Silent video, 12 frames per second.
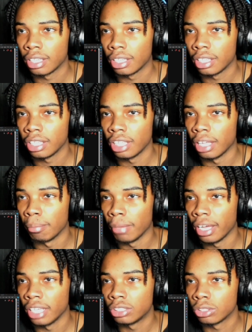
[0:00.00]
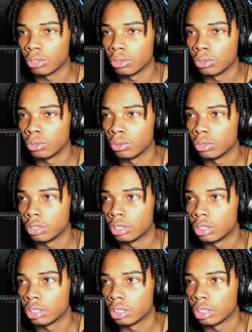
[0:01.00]
Yeah, Maytunes
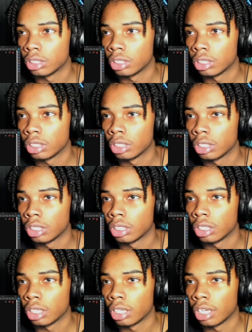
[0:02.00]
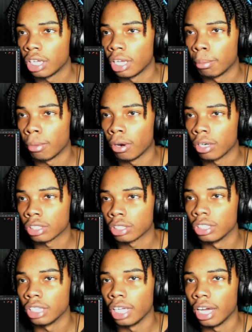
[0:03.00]
and Mar
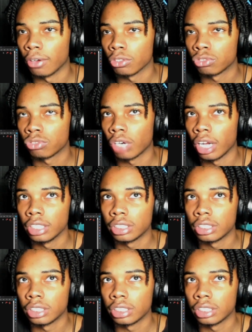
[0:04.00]
3rd. Yeah, I was right.